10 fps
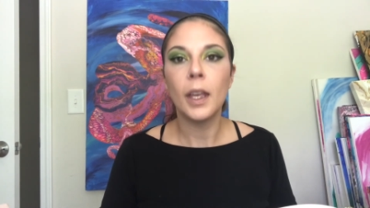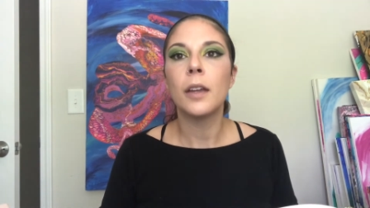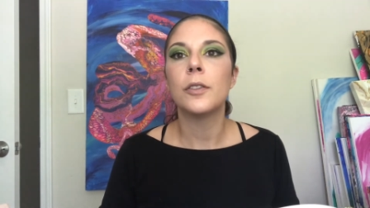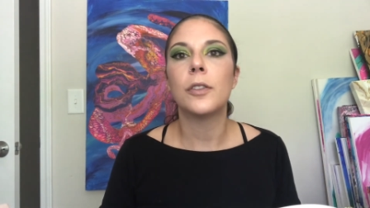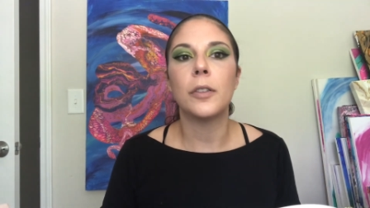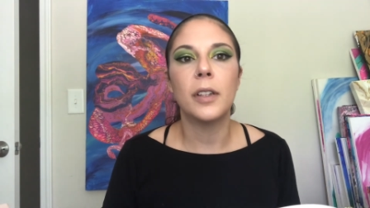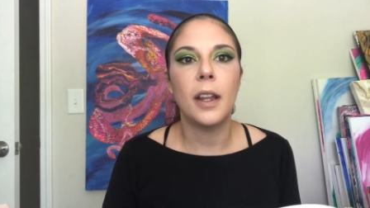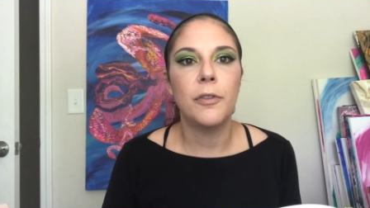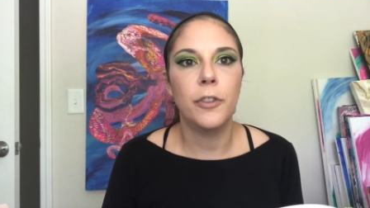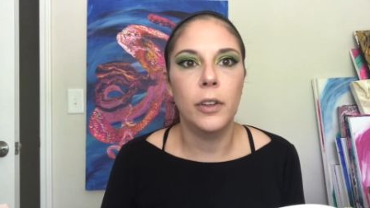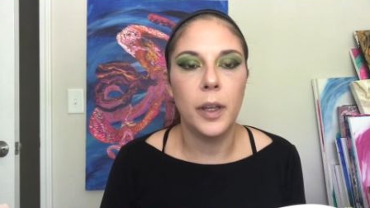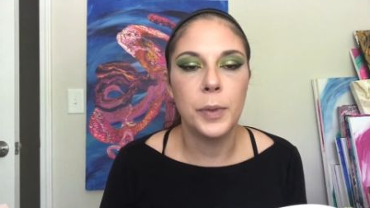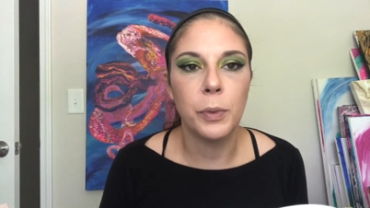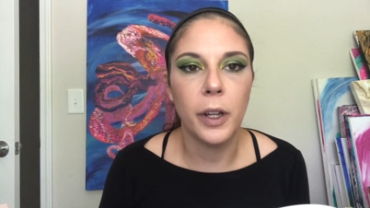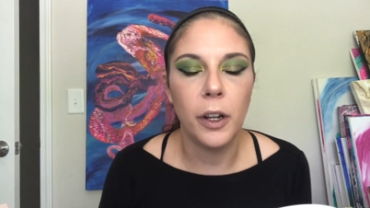So today for lips,
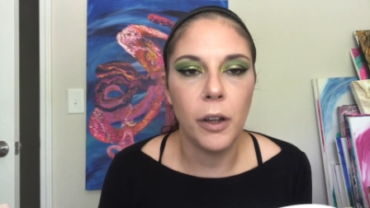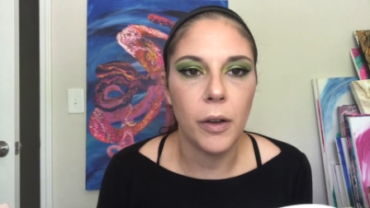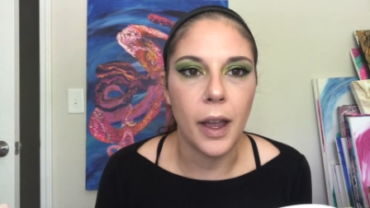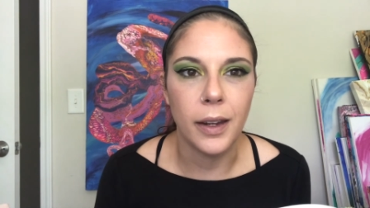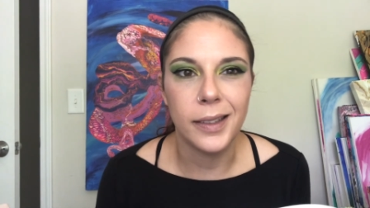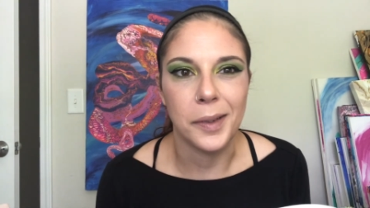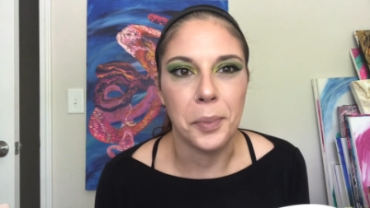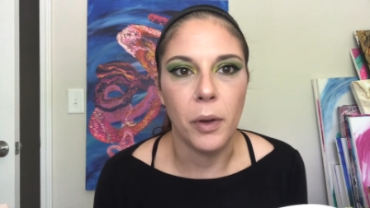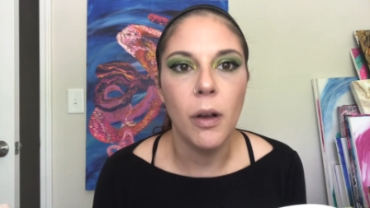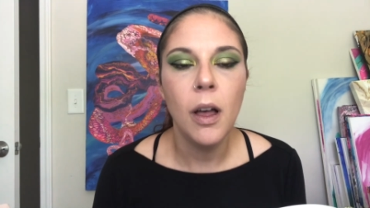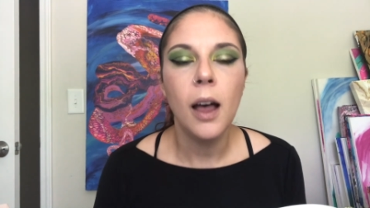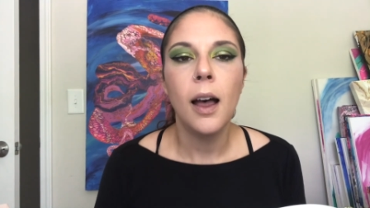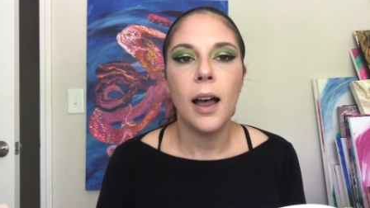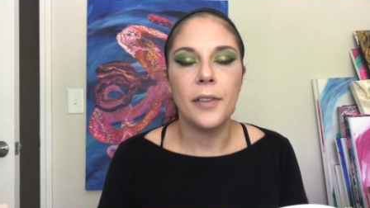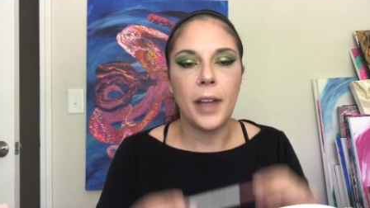we're going to go kind of simple.
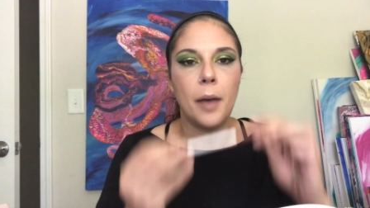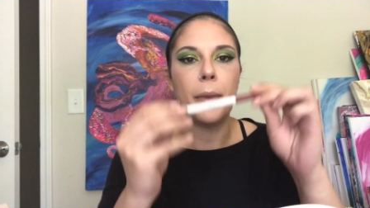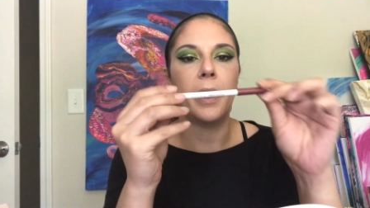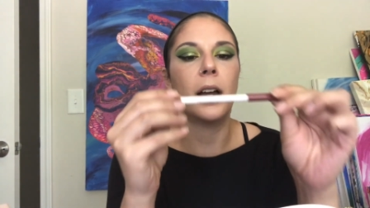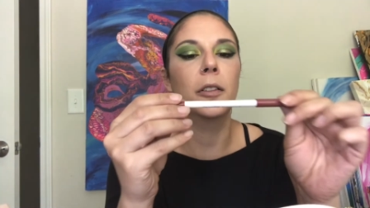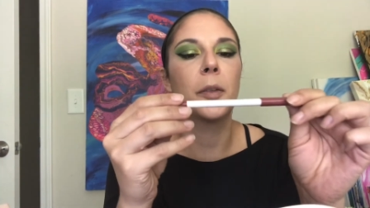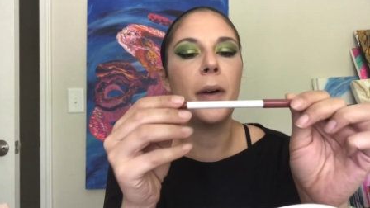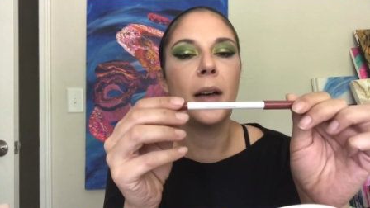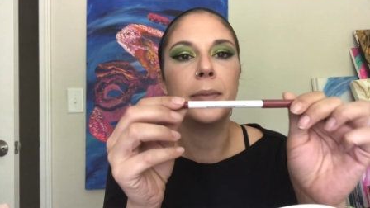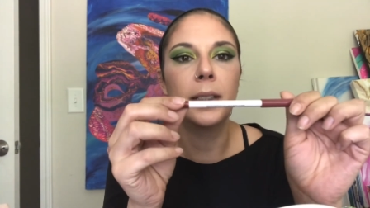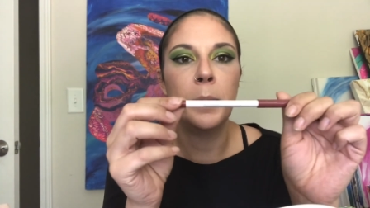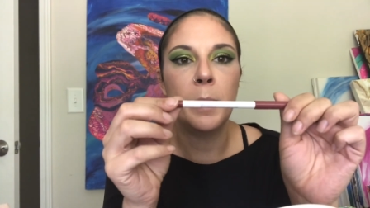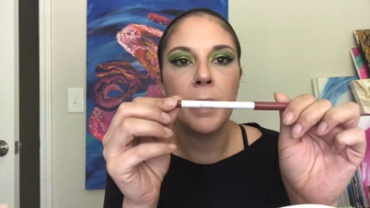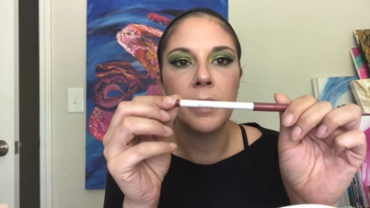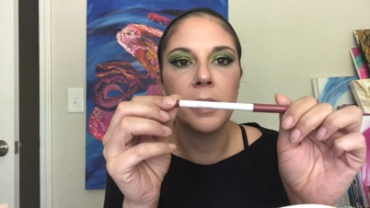I've got my ColourPop Lippy
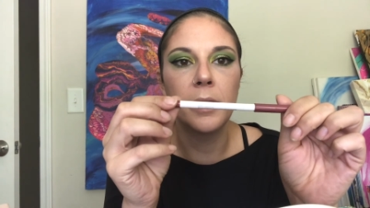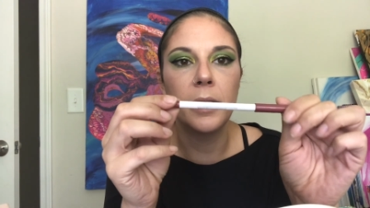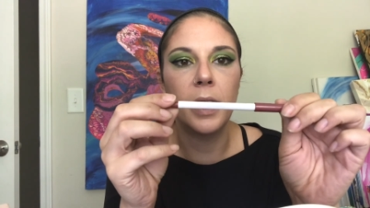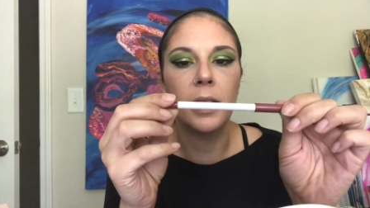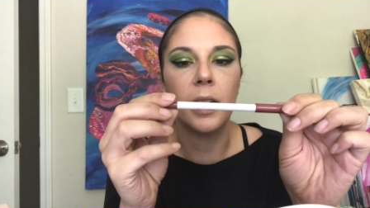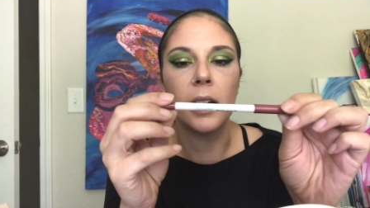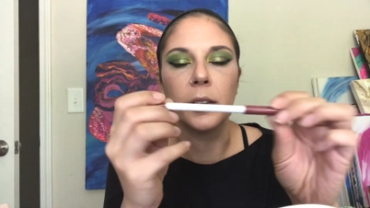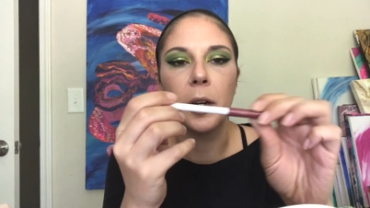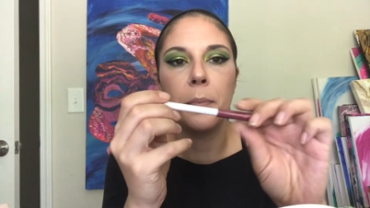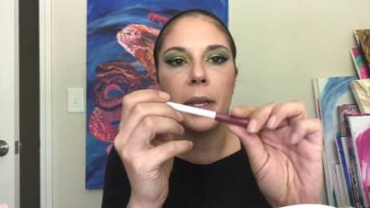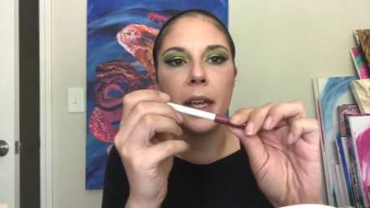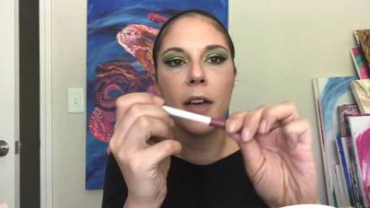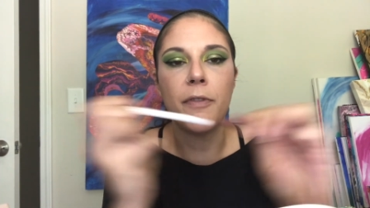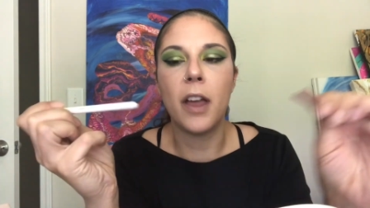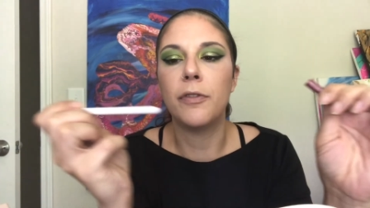Pencil in the color
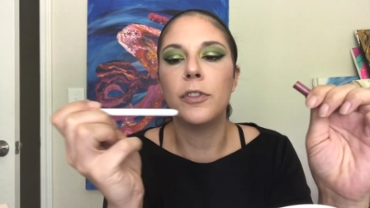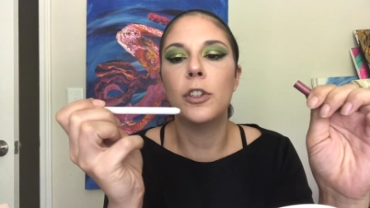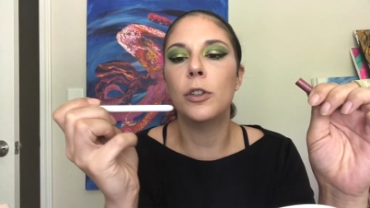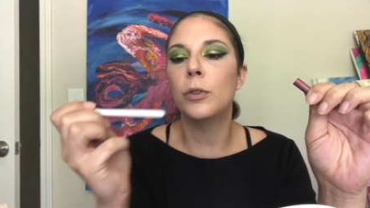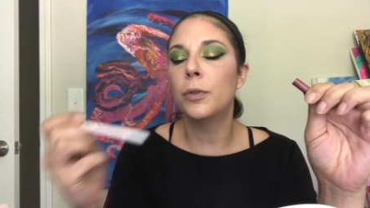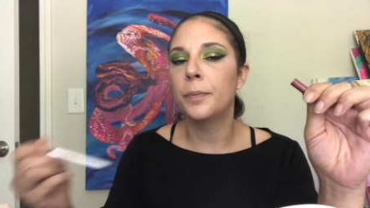BFF2.